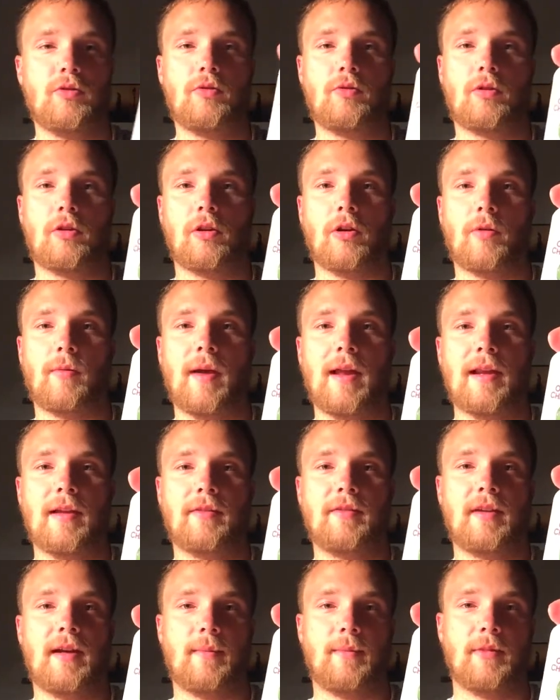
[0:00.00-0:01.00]
chlorella
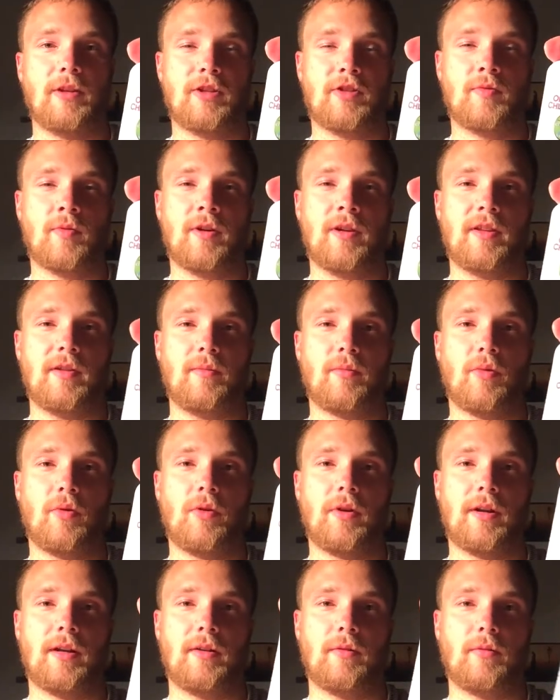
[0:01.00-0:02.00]
tablets, 1 in the
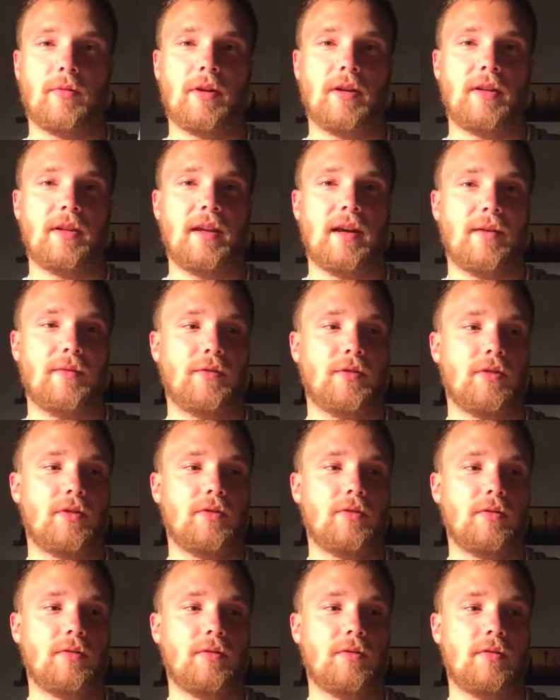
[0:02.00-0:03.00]
morning and 1 in the
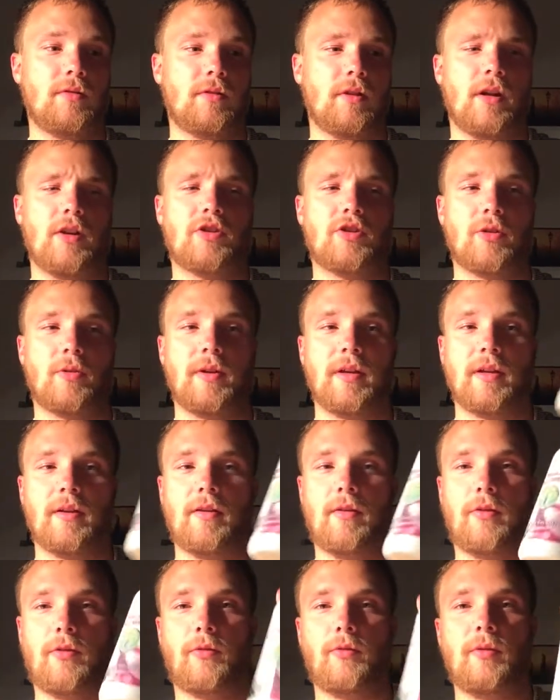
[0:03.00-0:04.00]
afternoon. 3
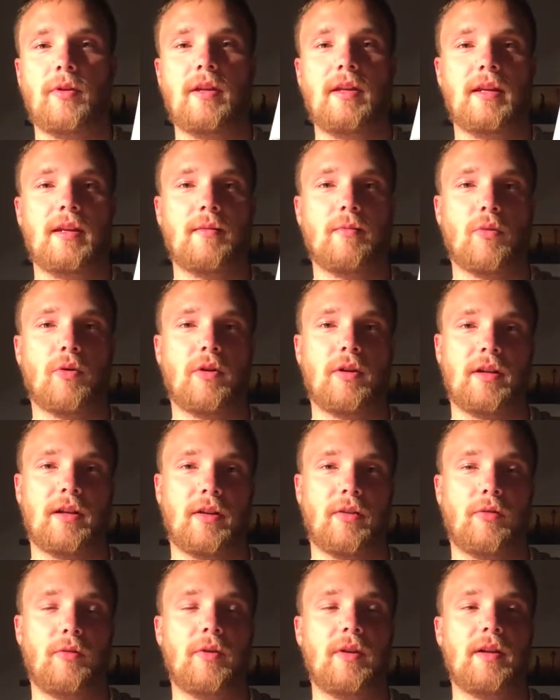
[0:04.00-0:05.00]
in the morning
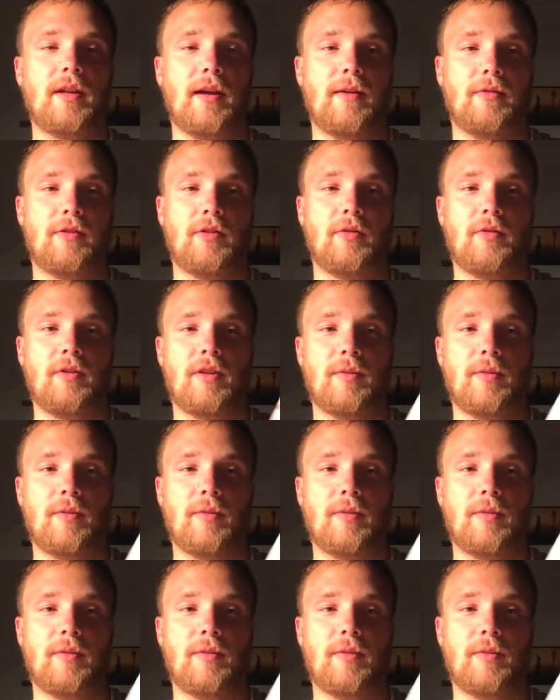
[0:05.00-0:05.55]
and 3 in the afternoon,